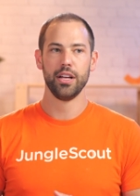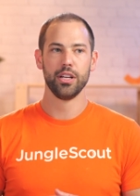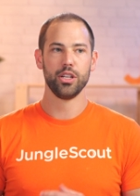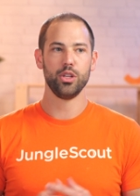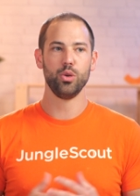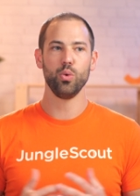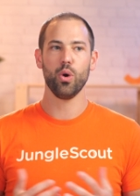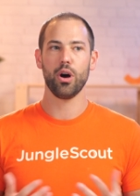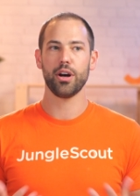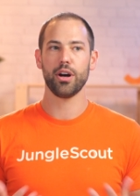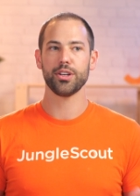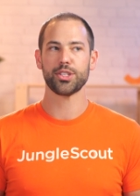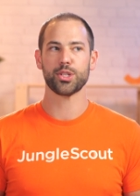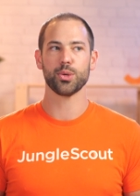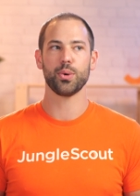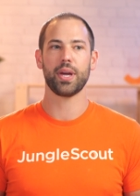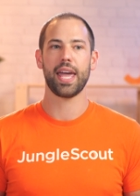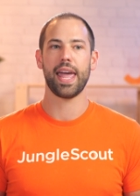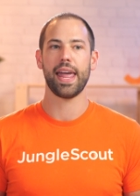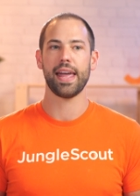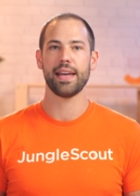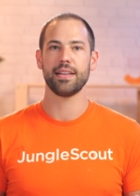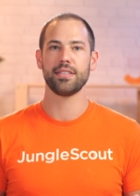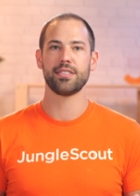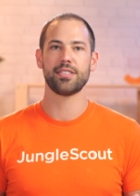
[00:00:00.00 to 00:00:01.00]
You also
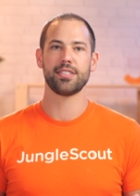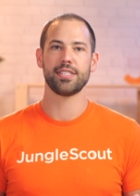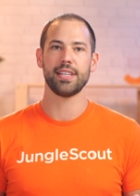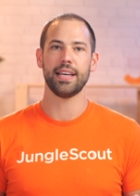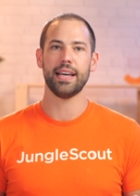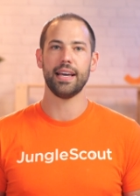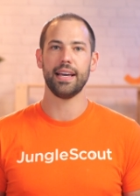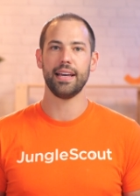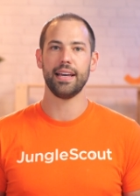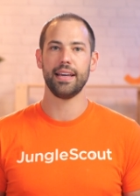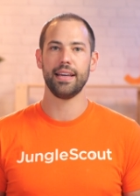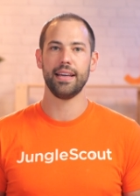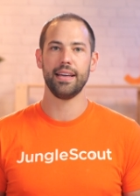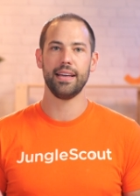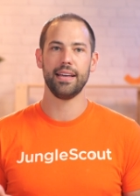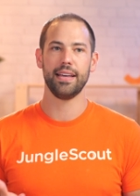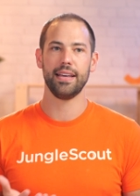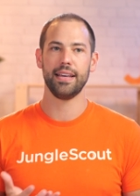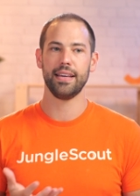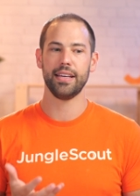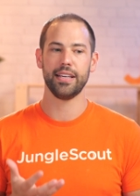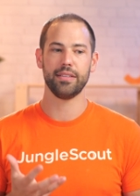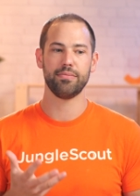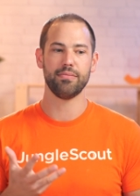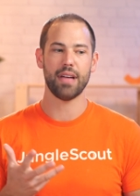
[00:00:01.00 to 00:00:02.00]
can't
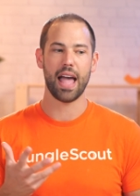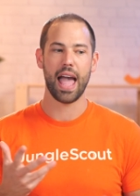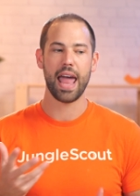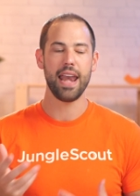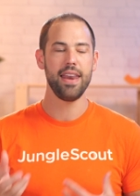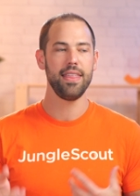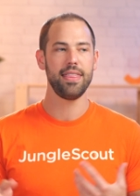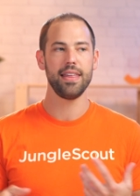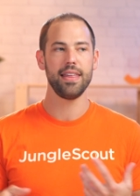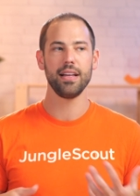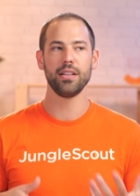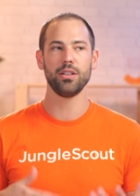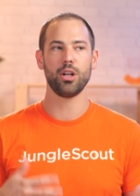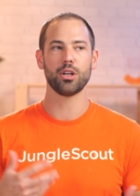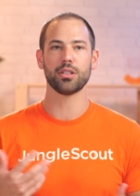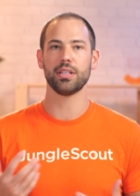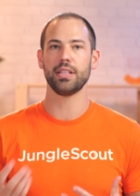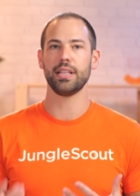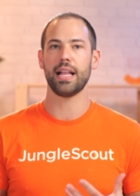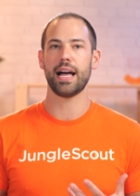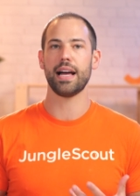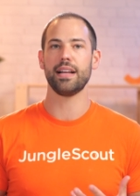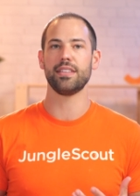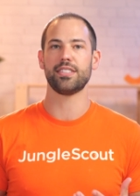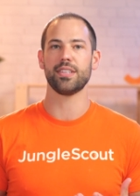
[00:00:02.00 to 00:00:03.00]
say anything along the
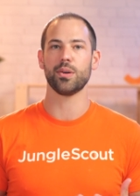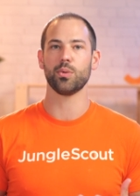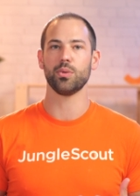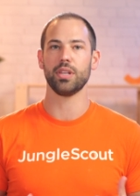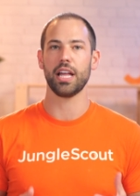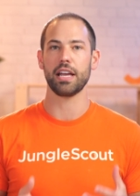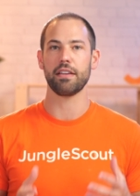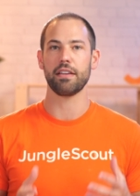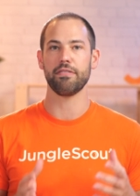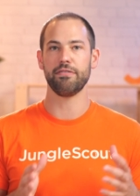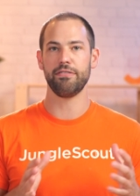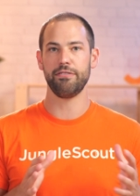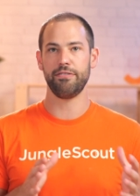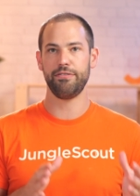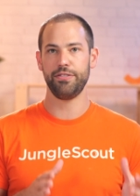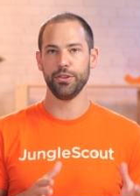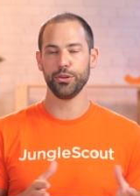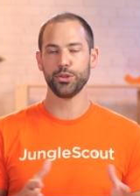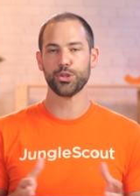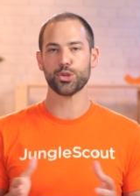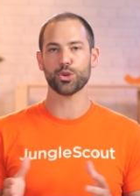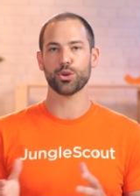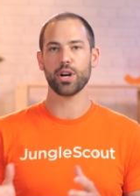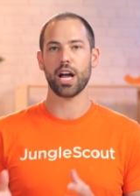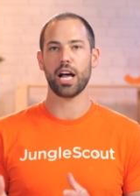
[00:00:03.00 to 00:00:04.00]
lines that would like
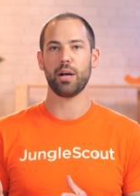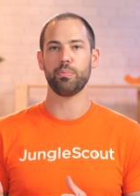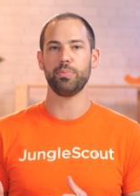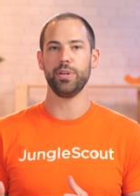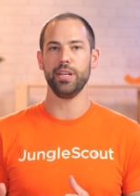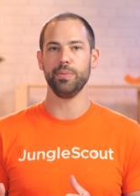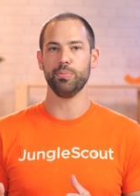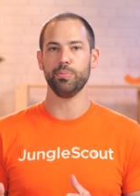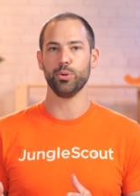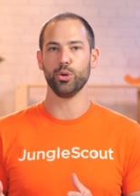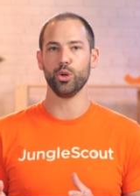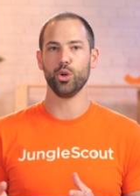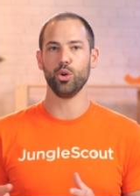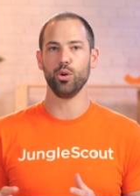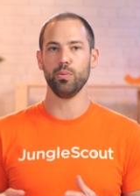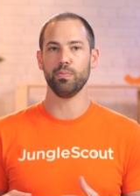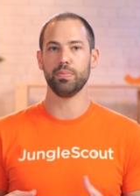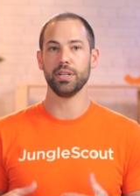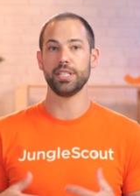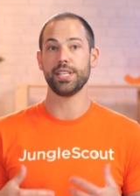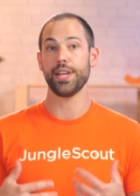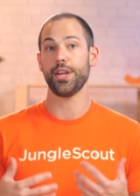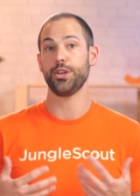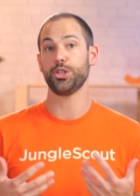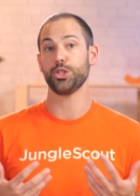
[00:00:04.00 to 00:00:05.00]
filter out people who
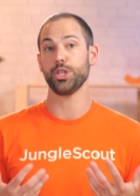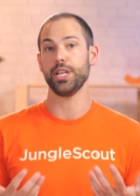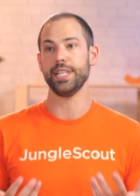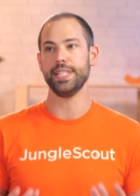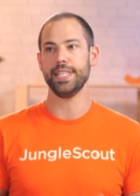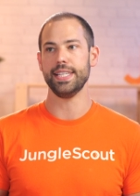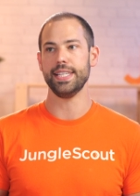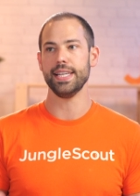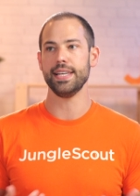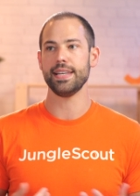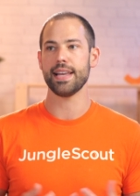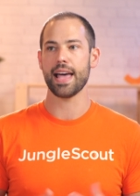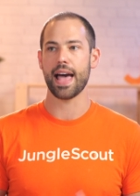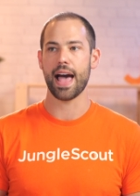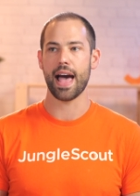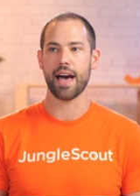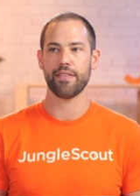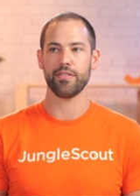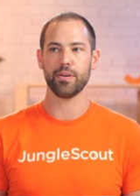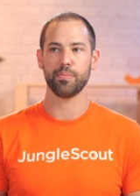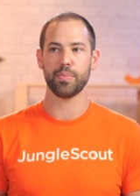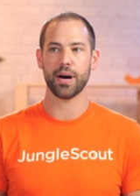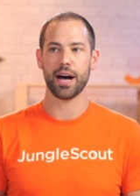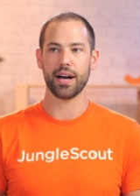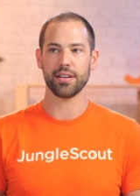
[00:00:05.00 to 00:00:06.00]
potentially didn't
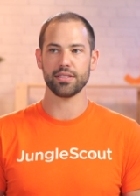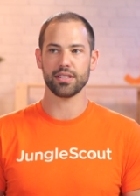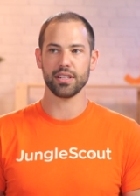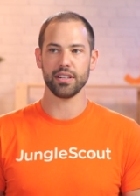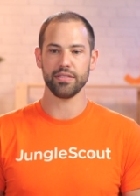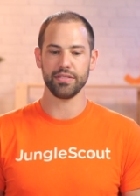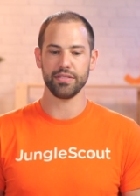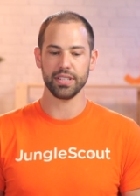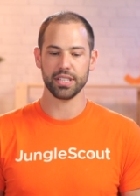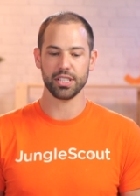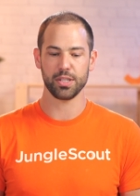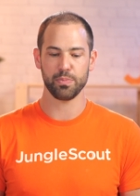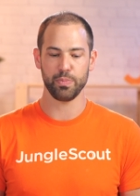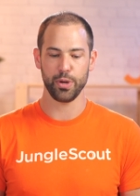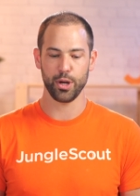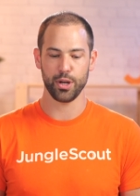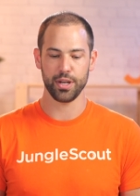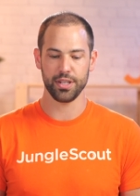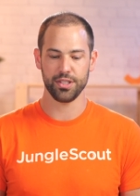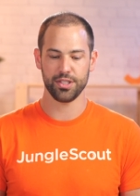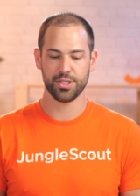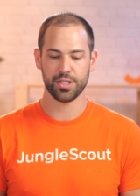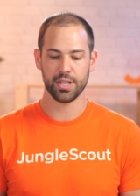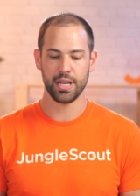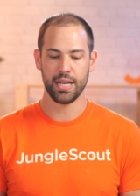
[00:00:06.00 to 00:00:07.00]
have a positive
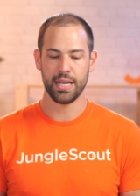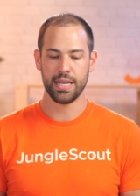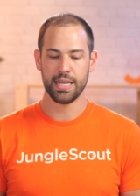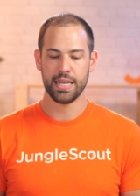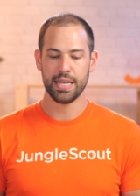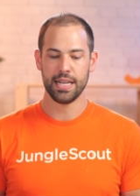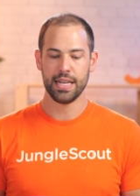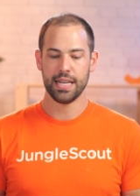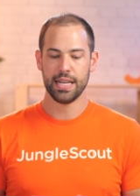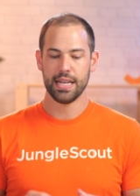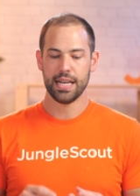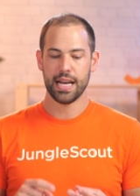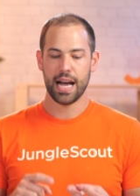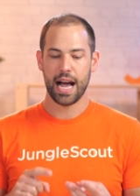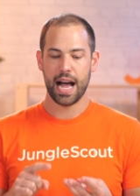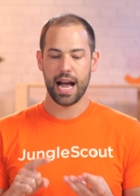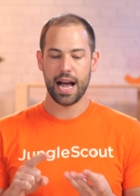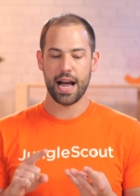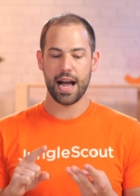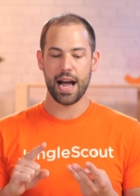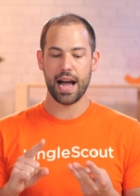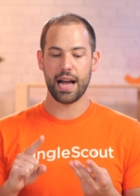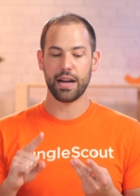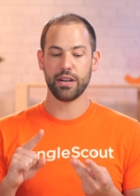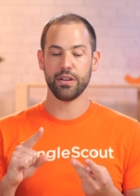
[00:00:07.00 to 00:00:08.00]
experience.
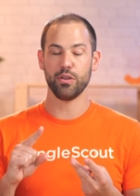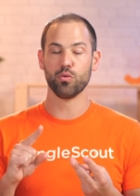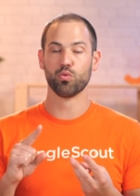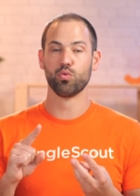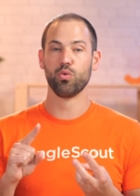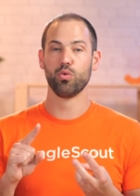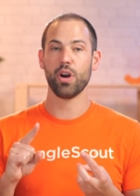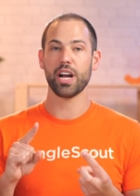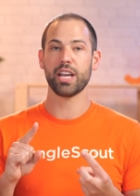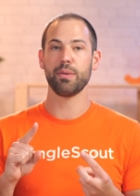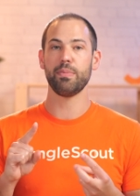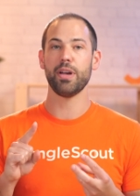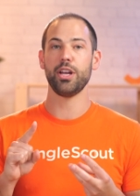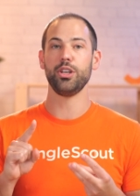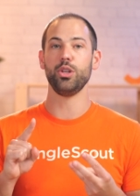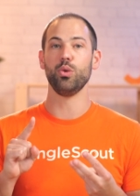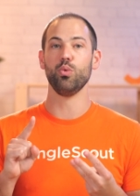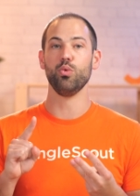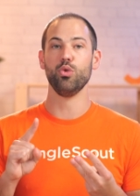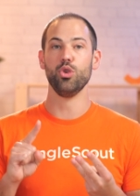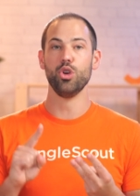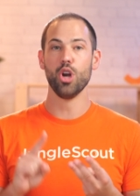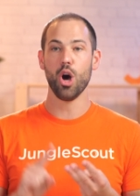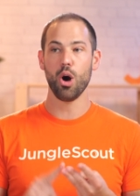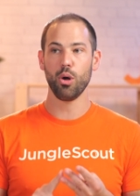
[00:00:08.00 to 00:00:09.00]
I recommend you
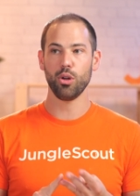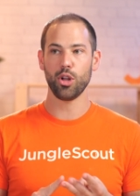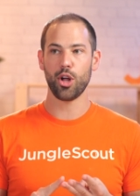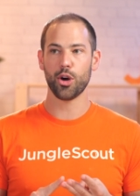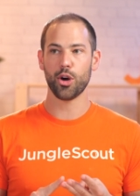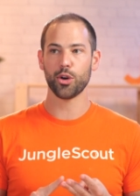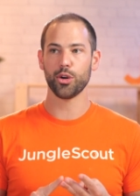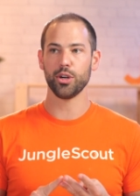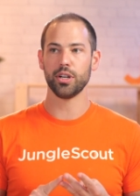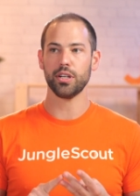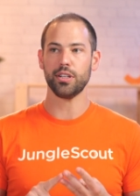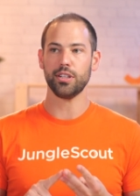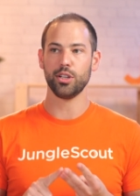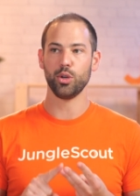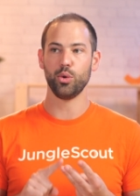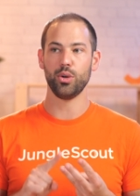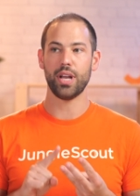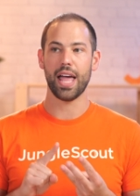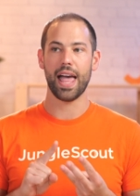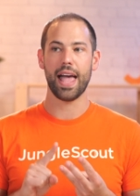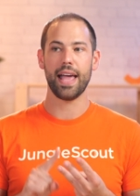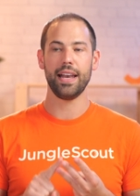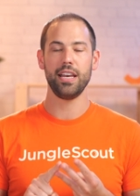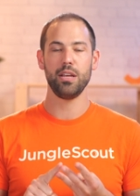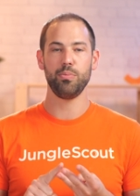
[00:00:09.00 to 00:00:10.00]
no longer
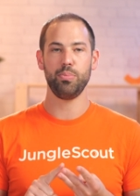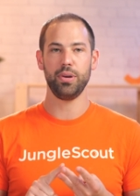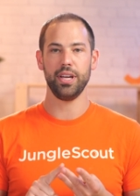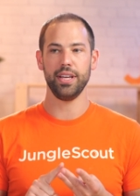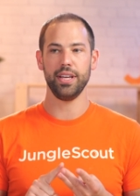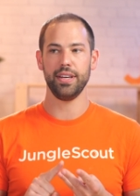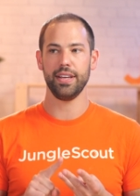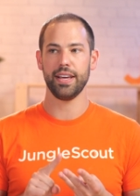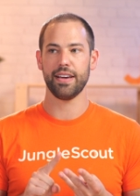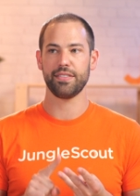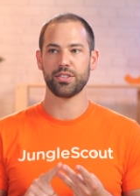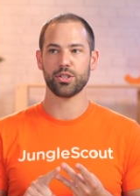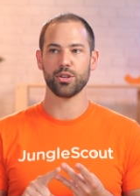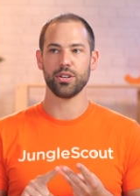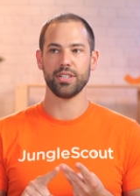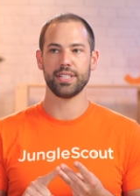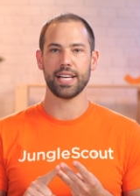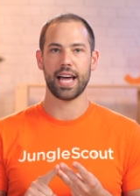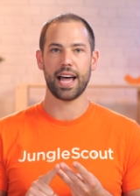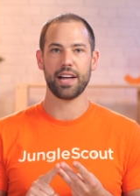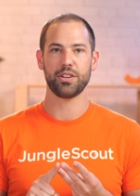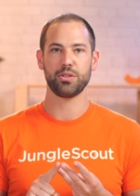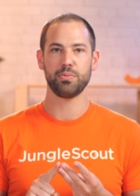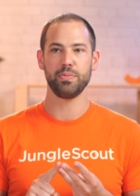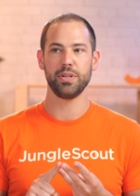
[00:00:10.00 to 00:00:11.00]
include any PDFs or
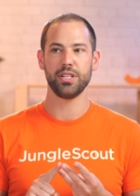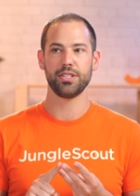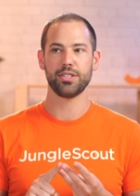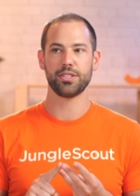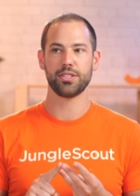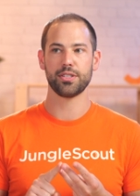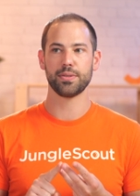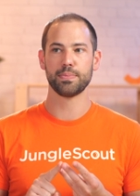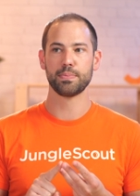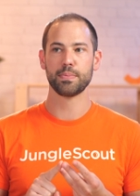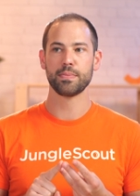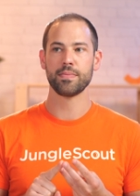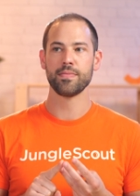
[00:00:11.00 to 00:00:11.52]
attachments.